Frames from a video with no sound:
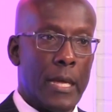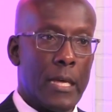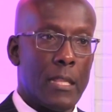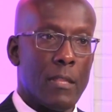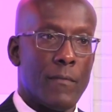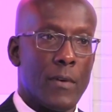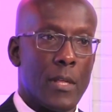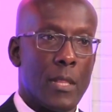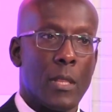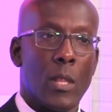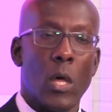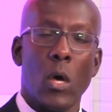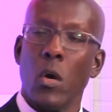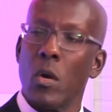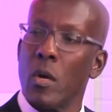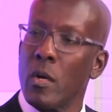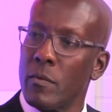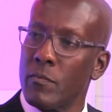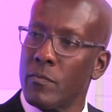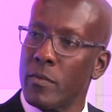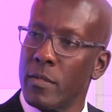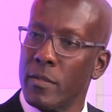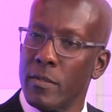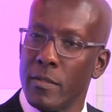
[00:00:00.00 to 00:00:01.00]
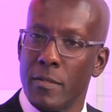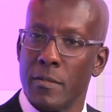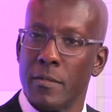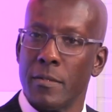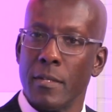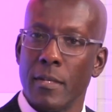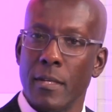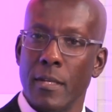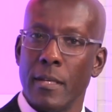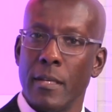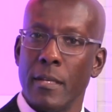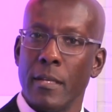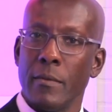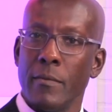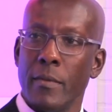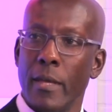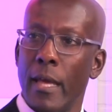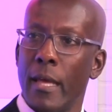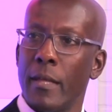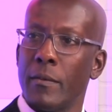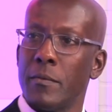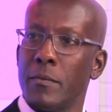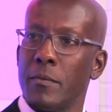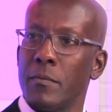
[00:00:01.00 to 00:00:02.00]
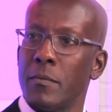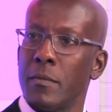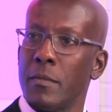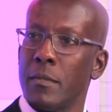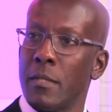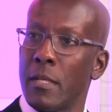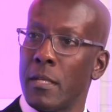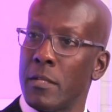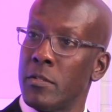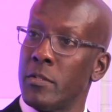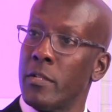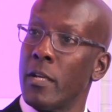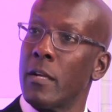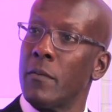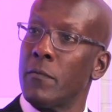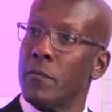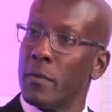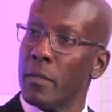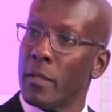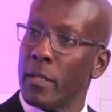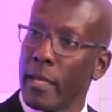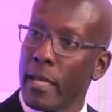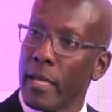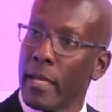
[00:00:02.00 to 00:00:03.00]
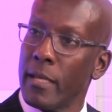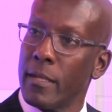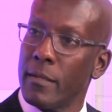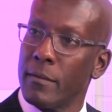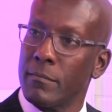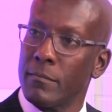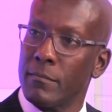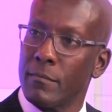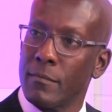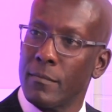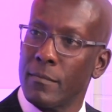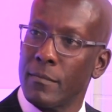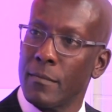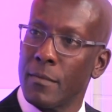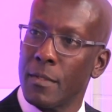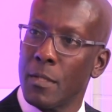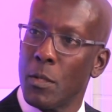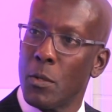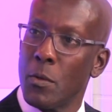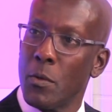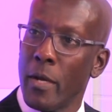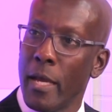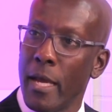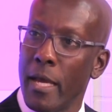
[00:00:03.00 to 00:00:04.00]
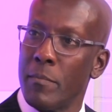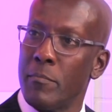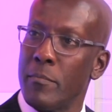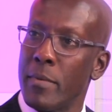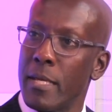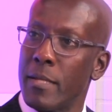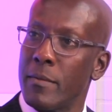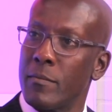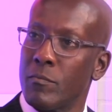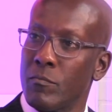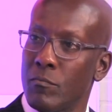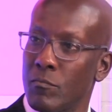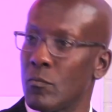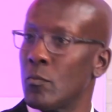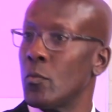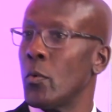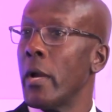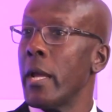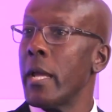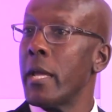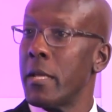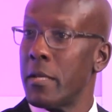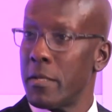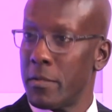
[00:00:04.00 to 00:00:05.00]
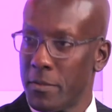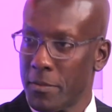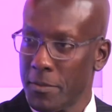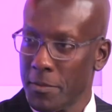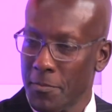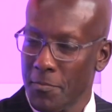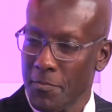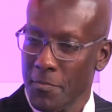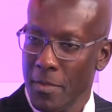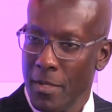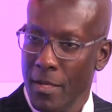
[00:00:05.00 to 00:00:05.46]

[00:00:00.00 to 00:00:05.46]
kind of alarmed to see that the Chick-fil-A, had been raised.